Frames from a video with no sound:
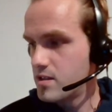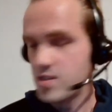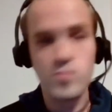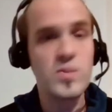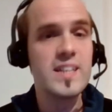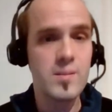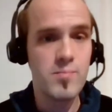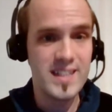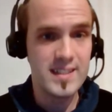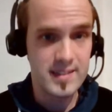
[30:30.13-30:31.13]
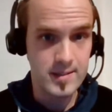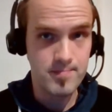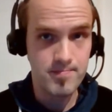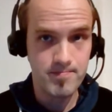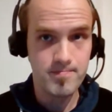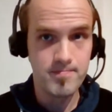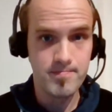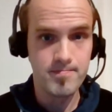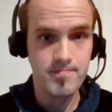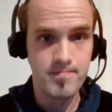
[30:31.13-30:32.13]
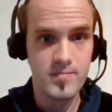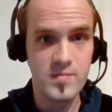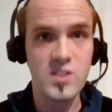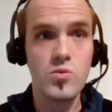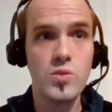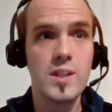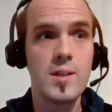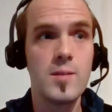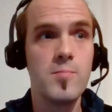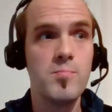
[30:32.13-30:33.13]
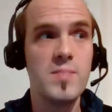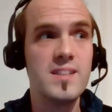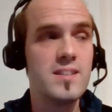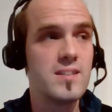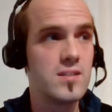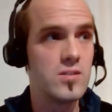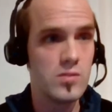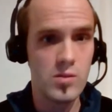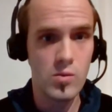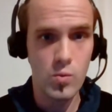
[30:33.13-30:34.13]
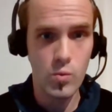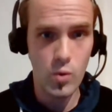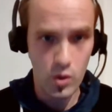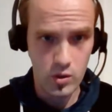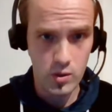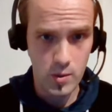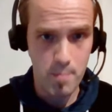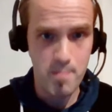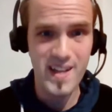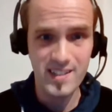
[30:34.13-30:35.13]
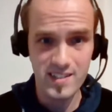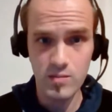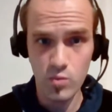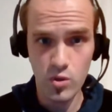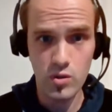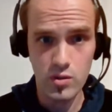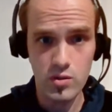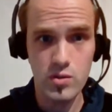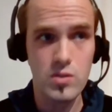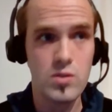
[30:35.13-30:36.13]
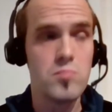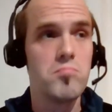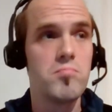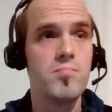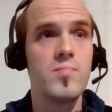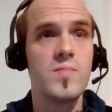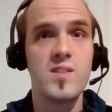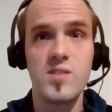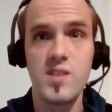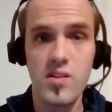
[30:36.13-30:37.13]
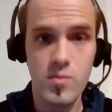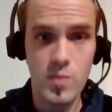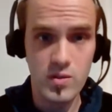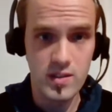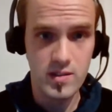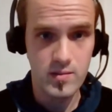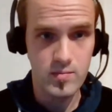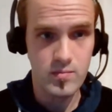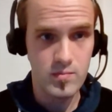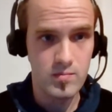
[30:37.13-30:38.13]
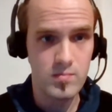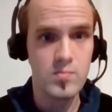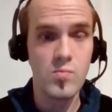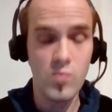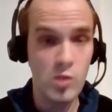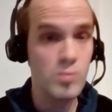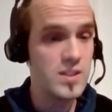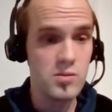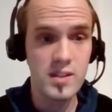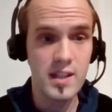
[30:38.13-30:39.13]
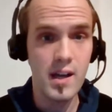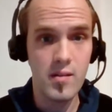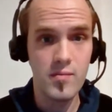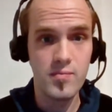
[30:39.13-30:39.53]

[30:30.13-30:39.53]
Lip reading: spreading the medicine and doing medicinal work, medicine work, ceremonies. We'll be doing that